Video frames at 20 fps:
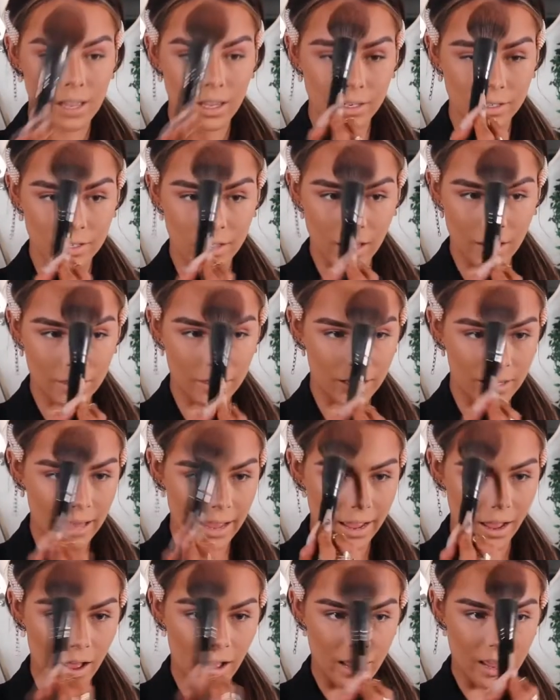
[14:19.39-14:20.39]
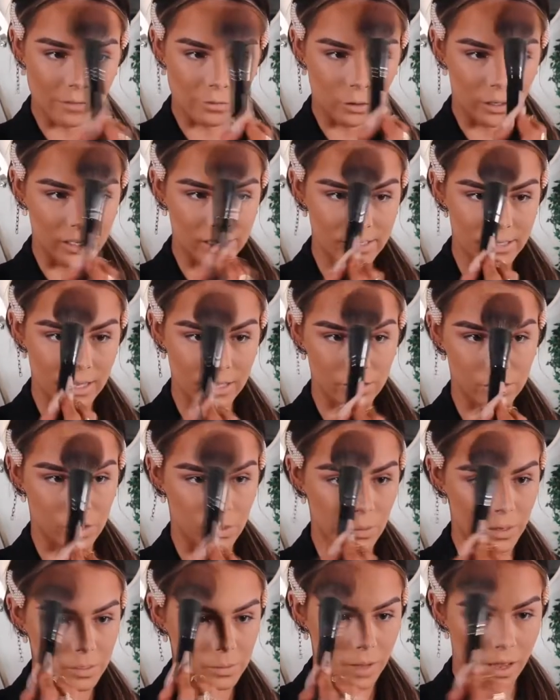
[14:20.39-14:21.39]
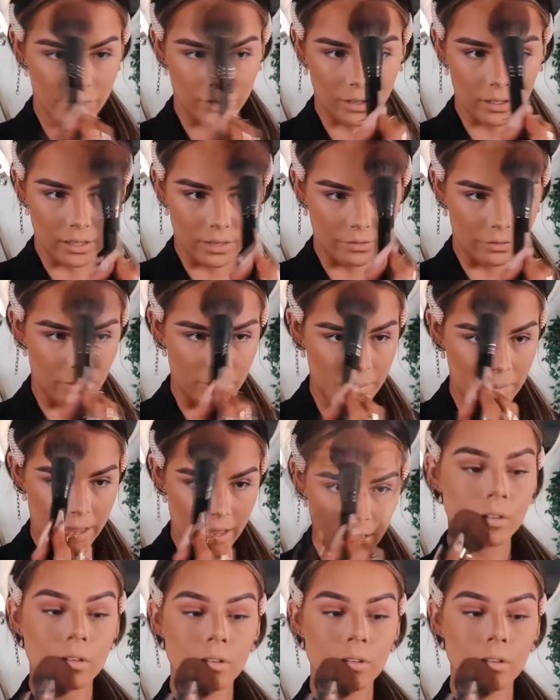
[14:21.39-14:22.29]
another layer. I have oily skin, so it works perfectly for me.